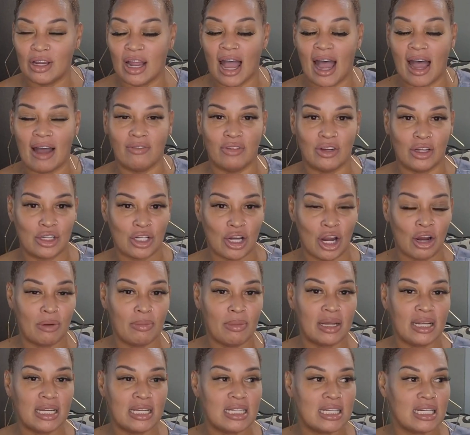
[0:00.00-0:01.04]
I've
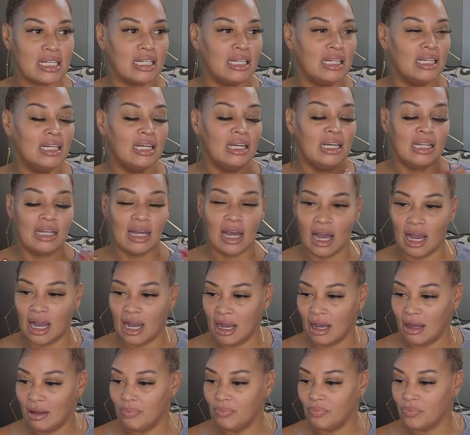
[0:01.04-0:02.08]
determined.
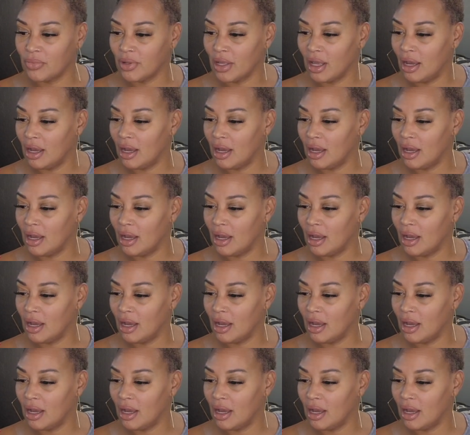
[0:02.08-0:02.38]
Um,